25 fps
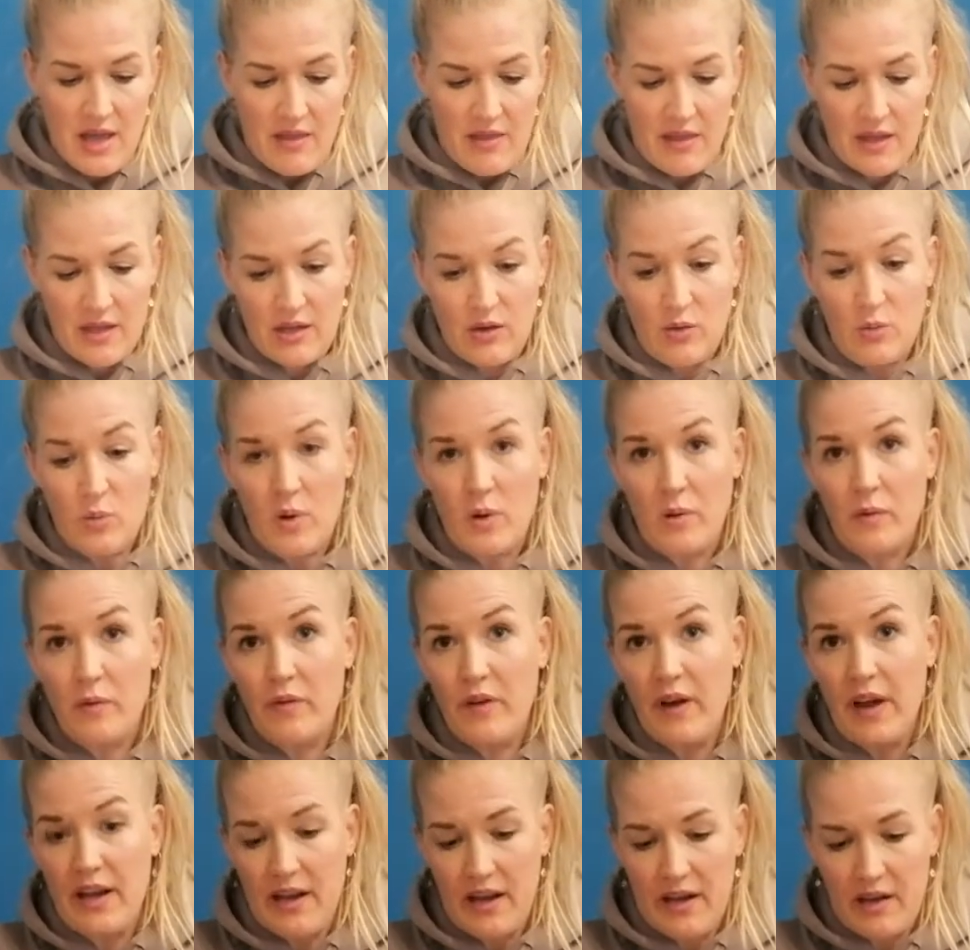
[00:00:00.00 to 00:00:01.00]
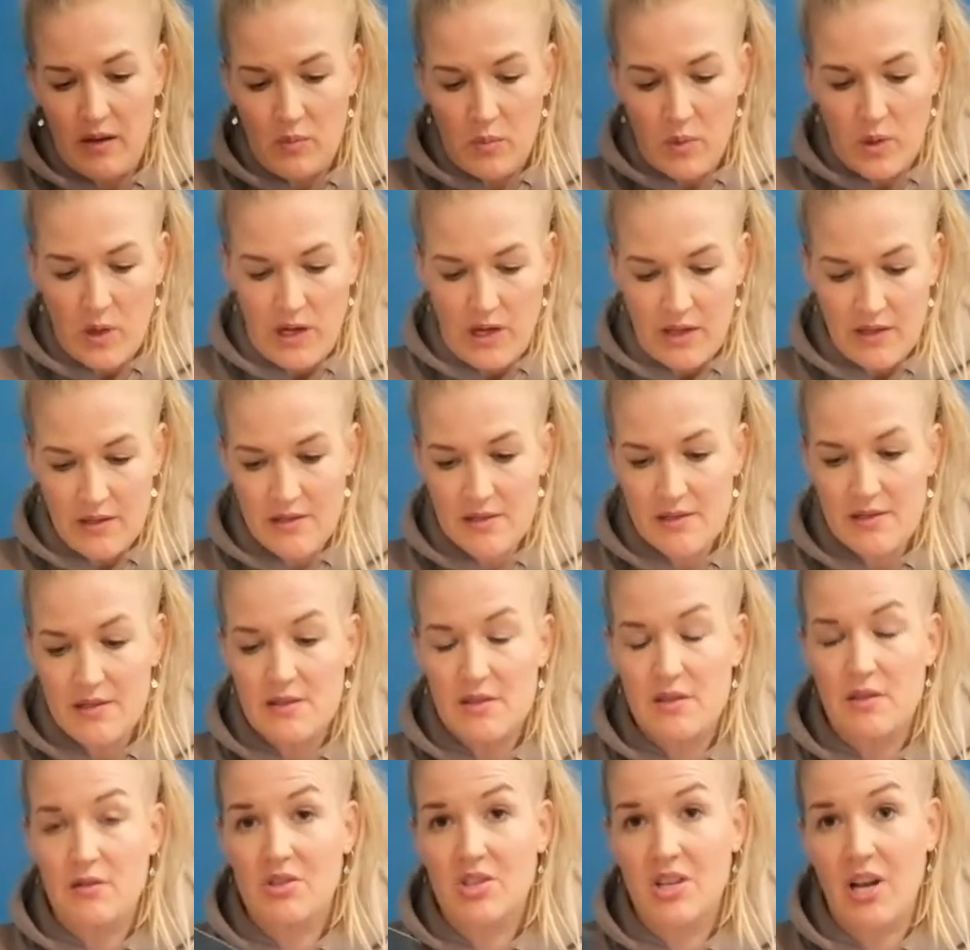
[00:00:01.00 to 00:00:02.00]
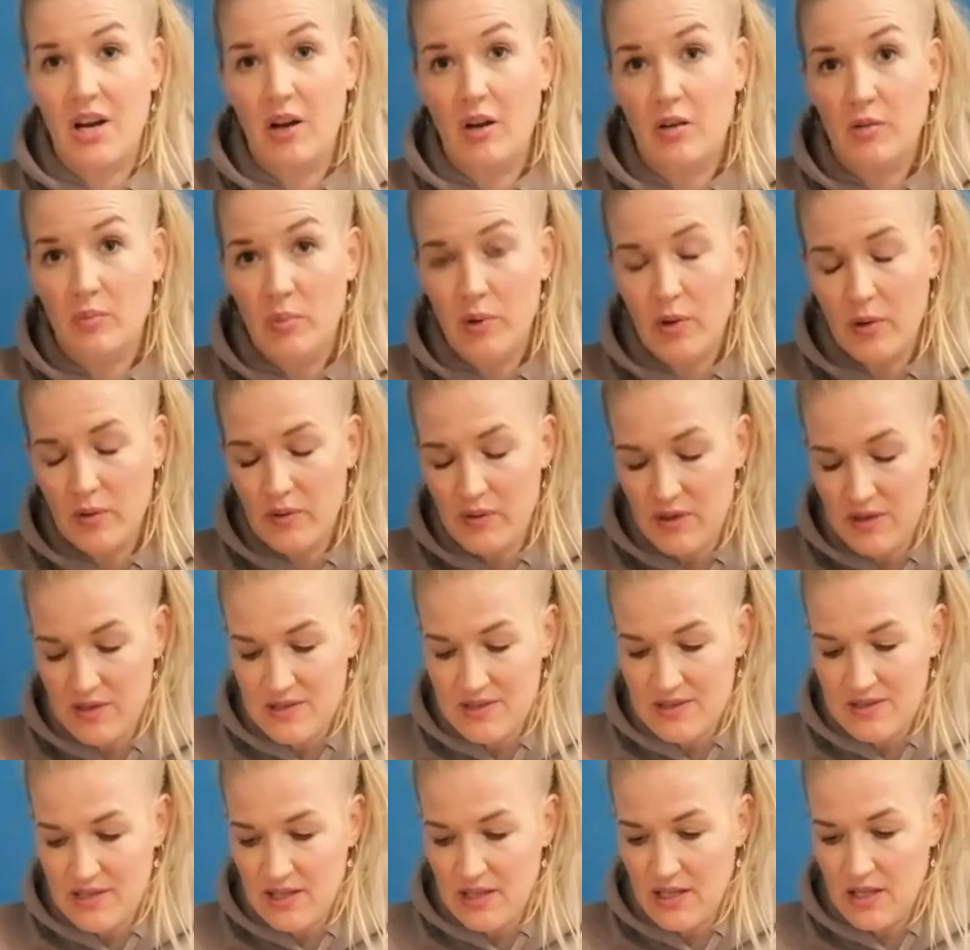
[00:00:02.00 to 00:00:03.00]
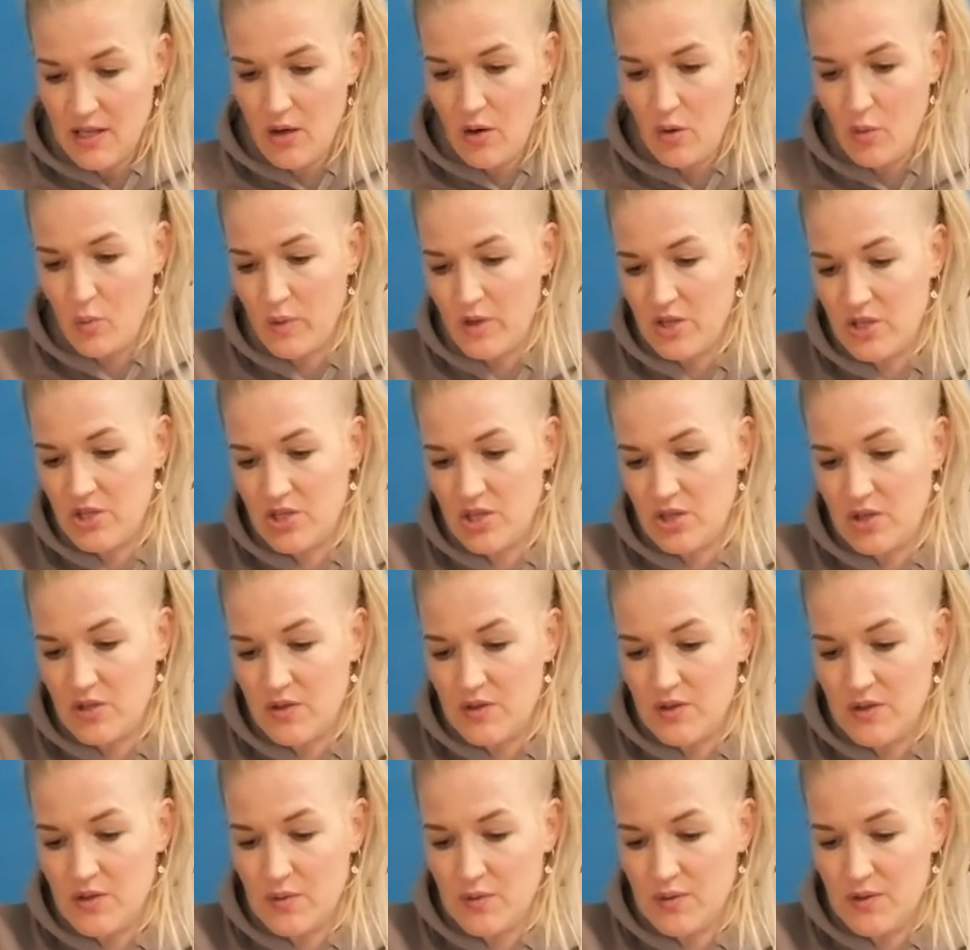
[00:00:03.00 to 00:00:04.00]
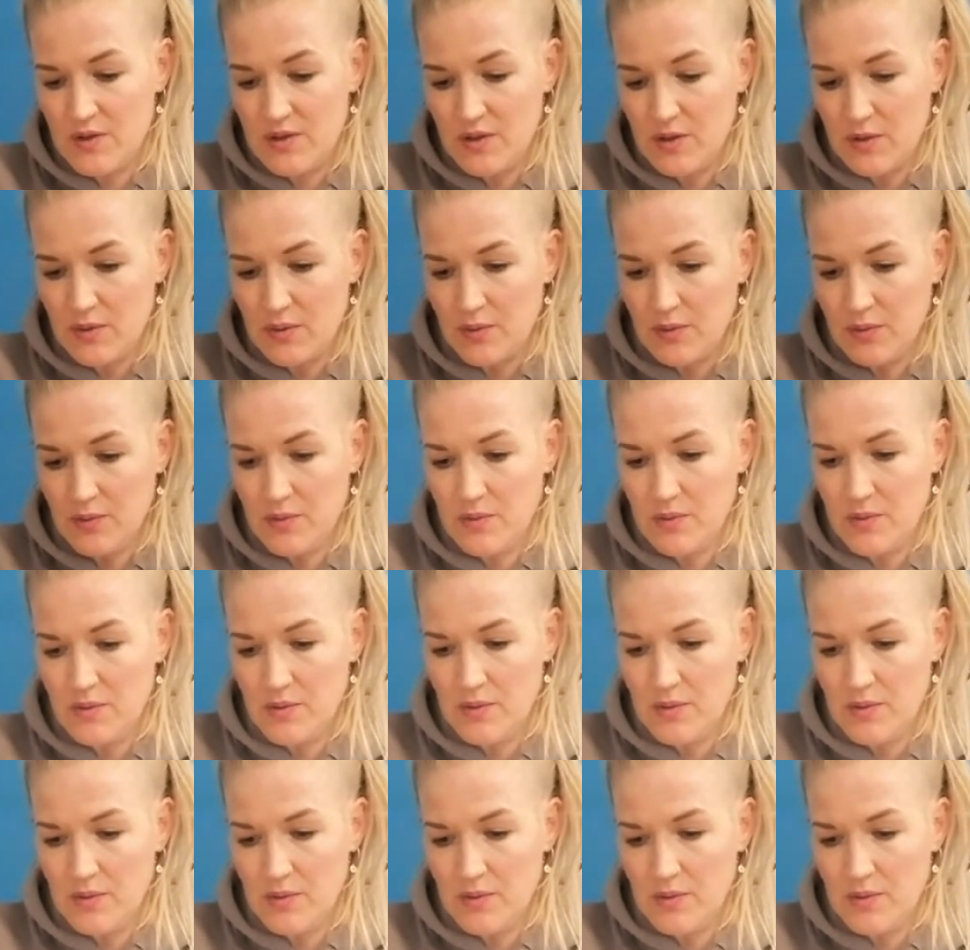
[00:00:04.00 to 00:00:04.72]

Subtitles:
that you won't find anywhere else. So check out both and see which suits you.